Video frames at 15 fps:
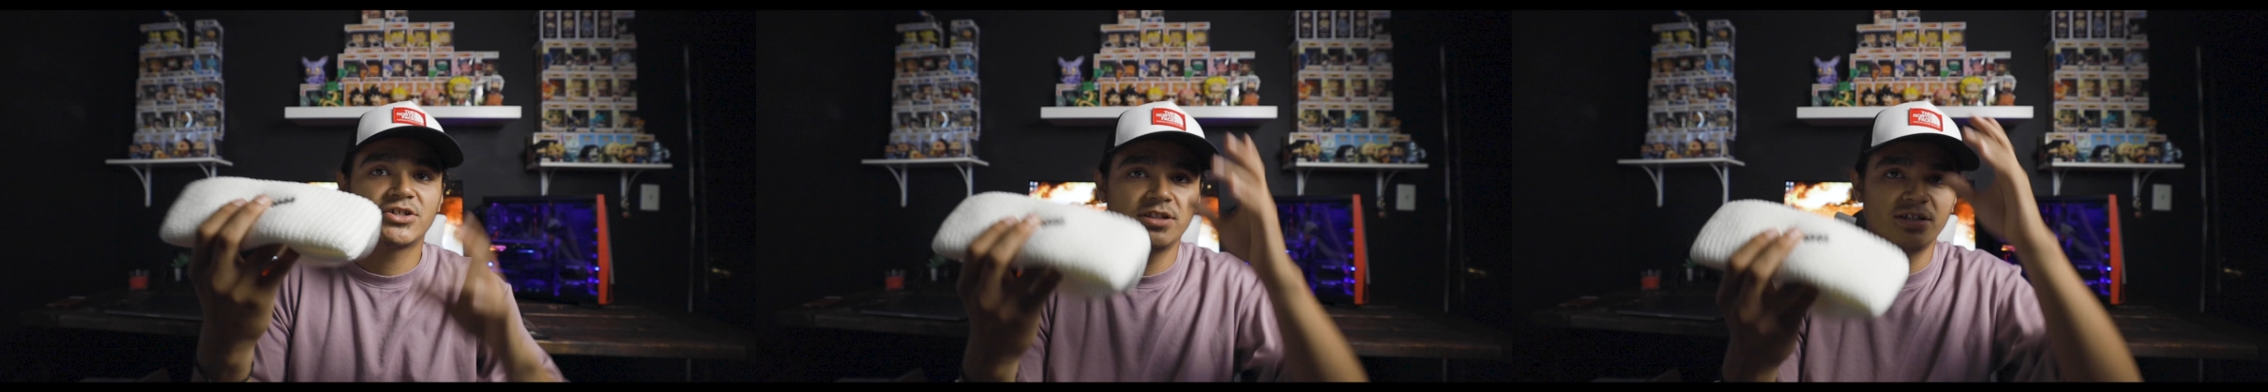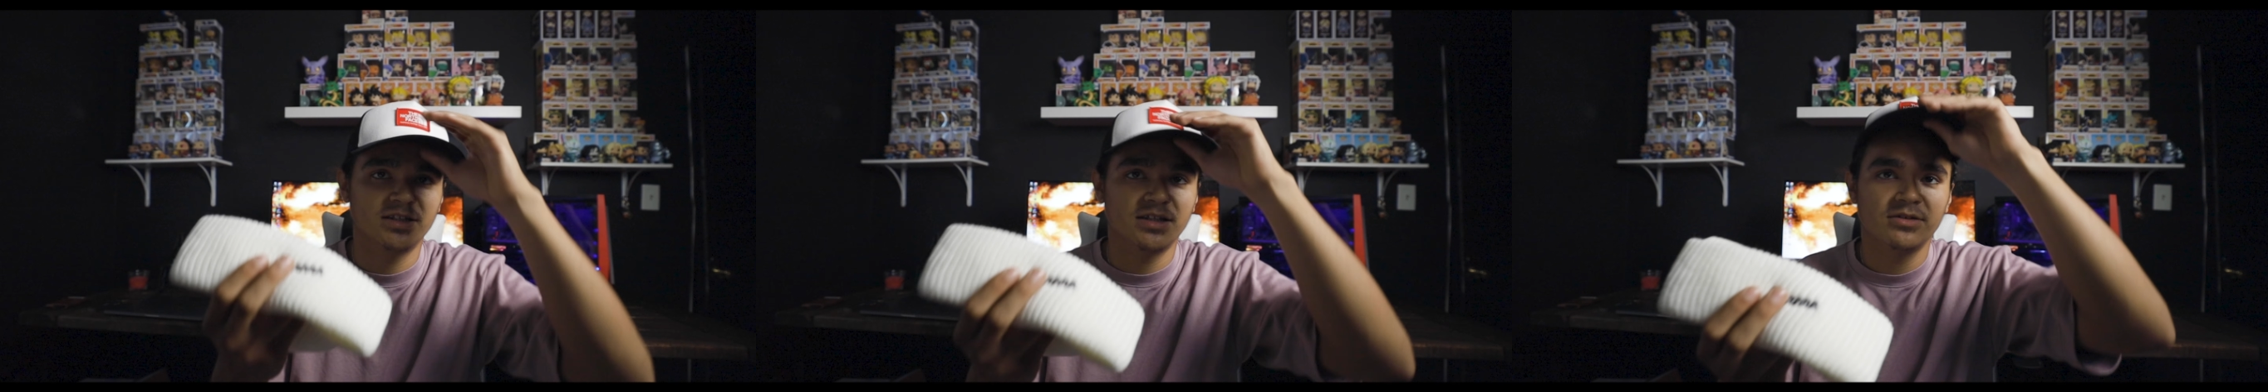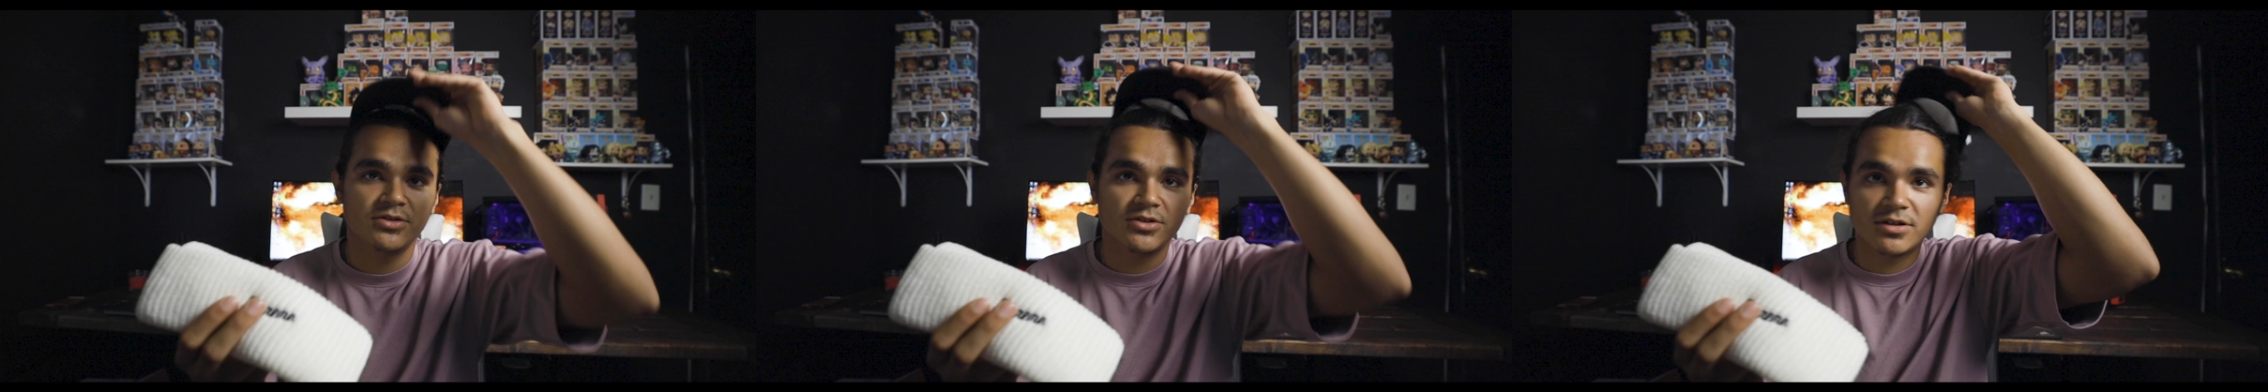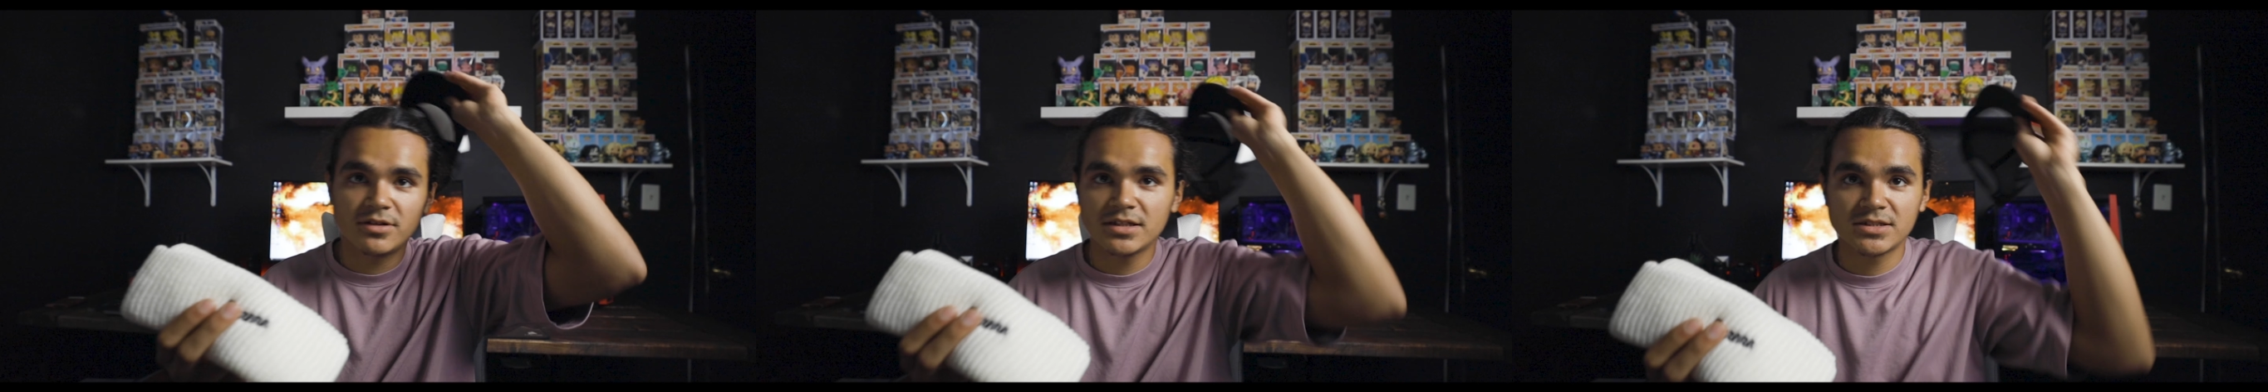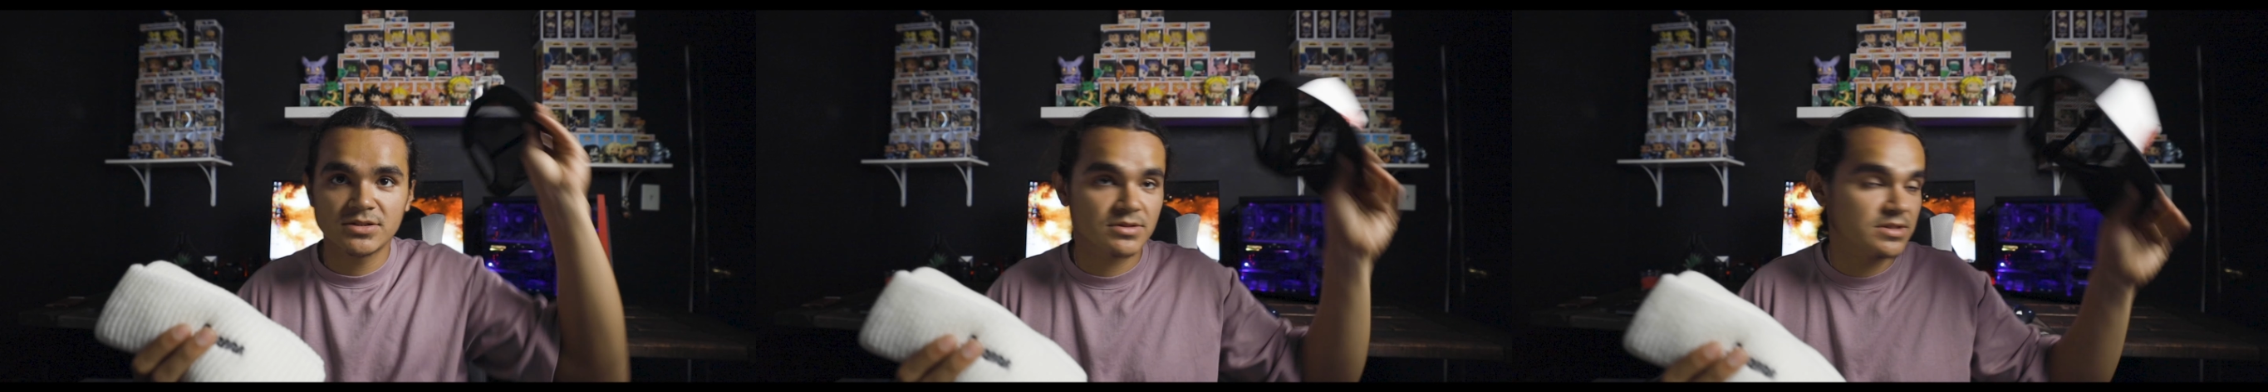
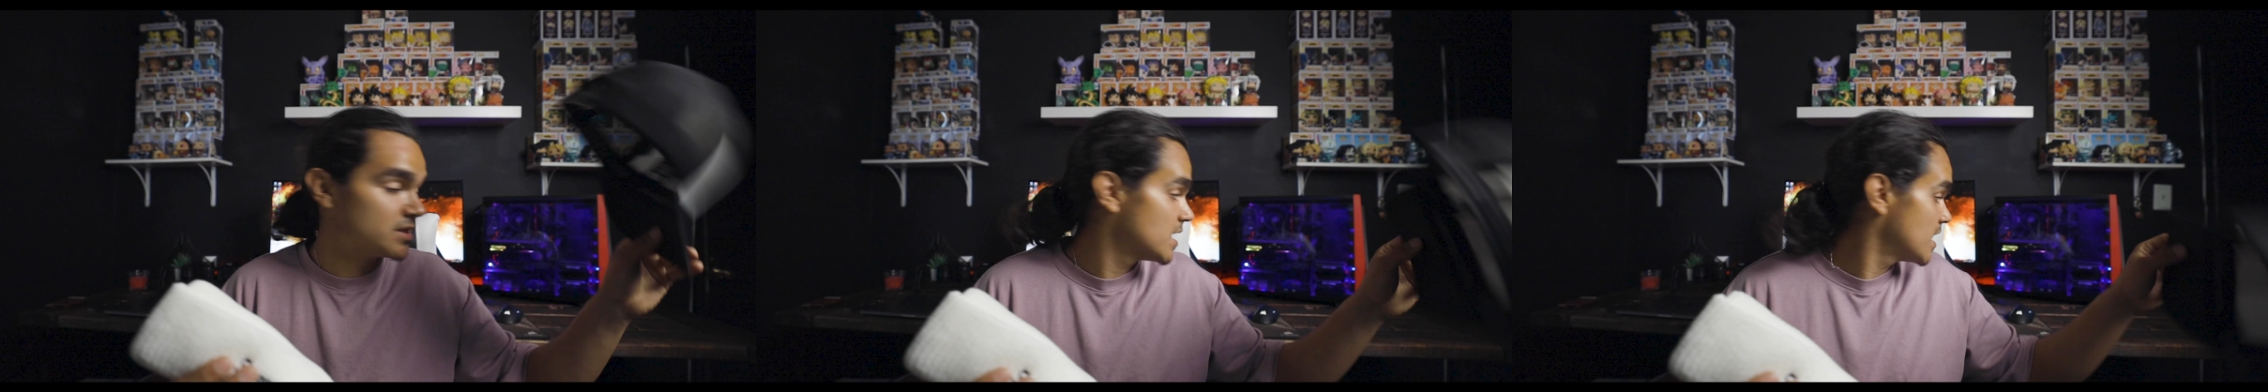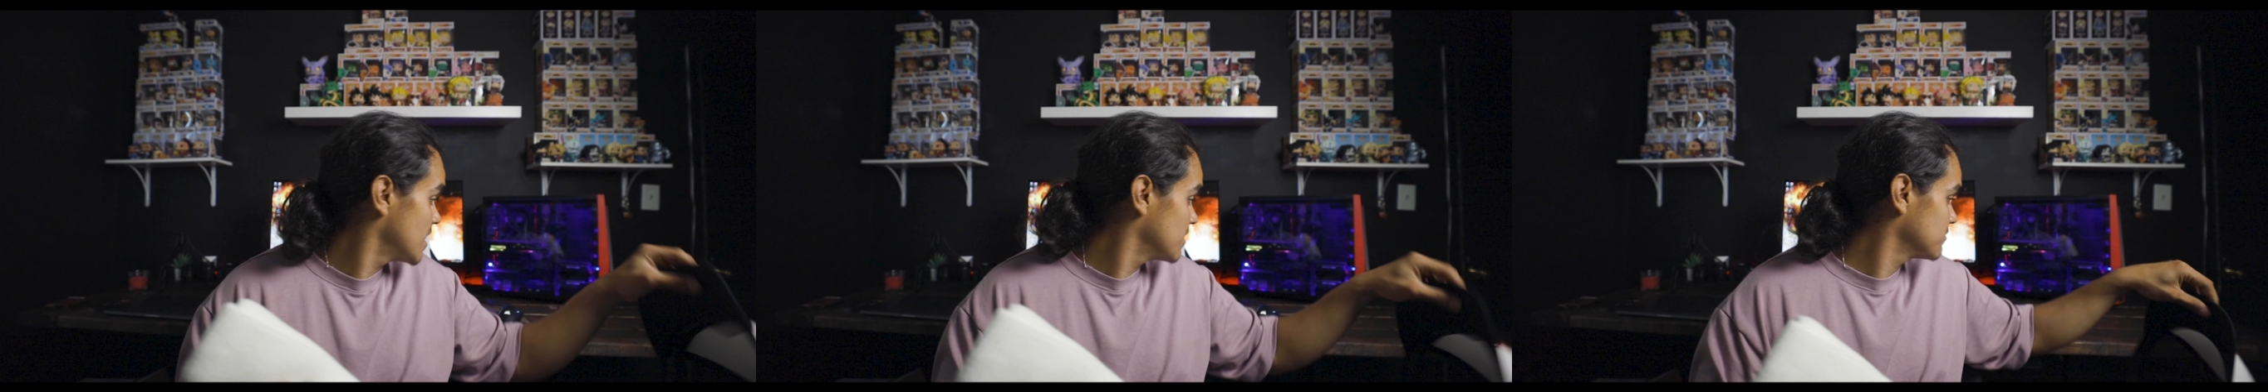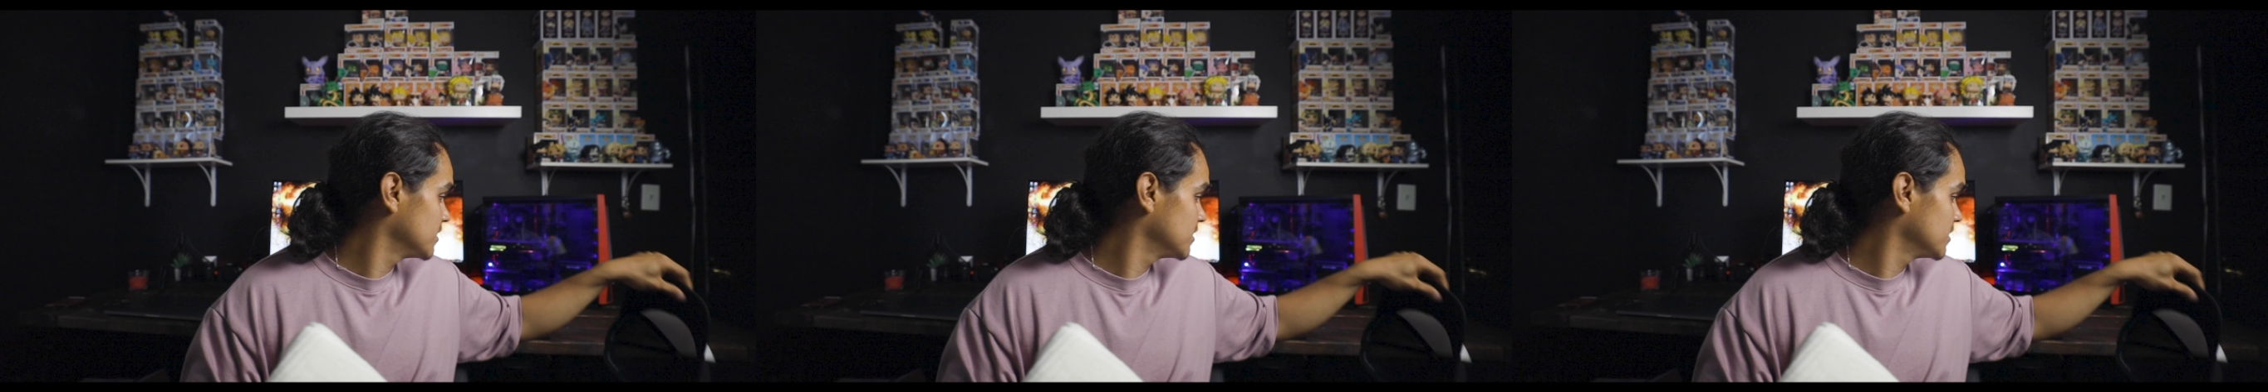switch the hat